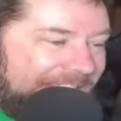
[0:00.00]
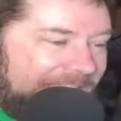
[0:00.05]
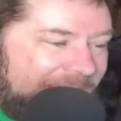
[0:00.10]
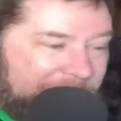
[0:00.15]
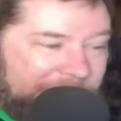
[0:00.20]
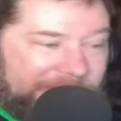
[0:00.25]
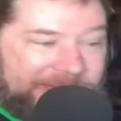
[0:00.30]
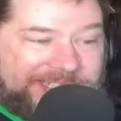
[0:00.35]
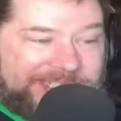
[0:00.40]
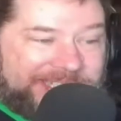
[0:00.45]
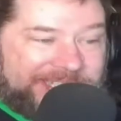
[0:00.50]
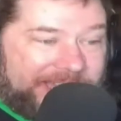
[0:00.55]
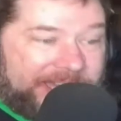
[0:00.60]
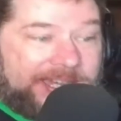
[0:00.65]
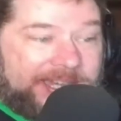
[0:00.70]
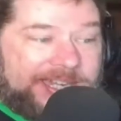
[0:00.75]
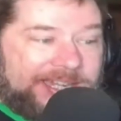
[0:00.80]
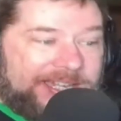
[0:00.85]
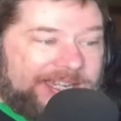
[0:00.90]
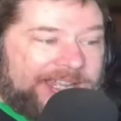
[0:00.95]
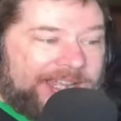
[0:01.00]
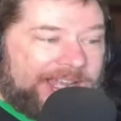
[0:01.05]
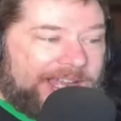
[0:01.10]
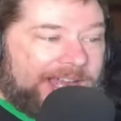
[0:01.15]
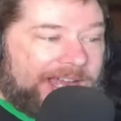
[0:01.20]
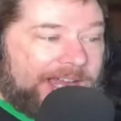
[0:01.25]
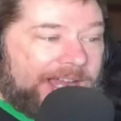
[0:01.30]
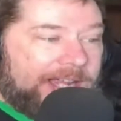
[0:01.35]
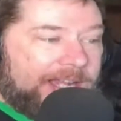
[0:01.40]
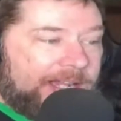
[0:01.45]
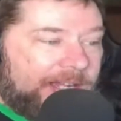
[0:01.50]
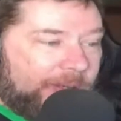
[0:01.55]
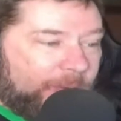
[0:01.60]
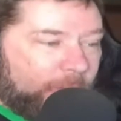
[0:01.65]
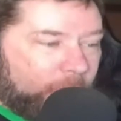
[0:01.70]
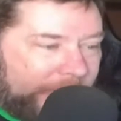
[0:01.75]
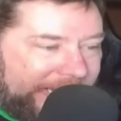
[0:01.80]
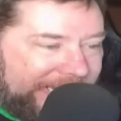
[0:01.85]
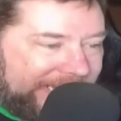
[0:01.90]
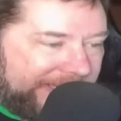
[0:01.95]
that being said, uh,
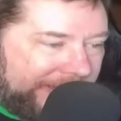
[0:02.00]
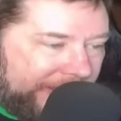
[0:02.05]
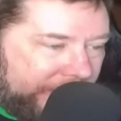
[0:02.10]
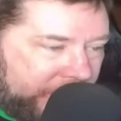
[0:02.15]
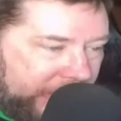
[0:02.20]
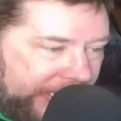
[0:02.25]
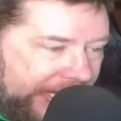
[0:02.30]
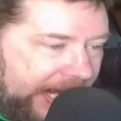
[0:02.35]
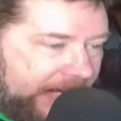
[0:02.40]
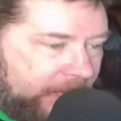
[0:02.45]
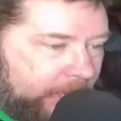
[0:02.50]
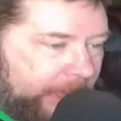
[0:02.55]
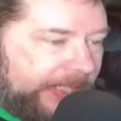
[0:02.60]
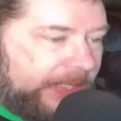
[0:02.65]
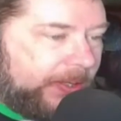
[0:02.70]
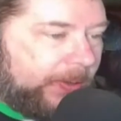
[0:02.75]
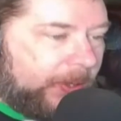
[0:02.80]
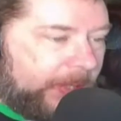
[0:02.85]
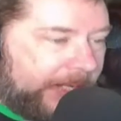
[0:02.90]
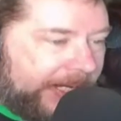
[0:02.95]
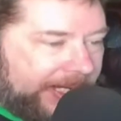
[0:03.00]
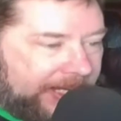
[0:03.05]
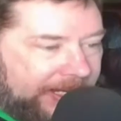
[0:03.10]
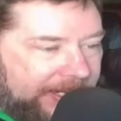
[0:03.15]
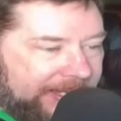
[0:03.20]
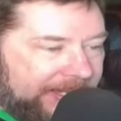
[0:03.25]
researching and recording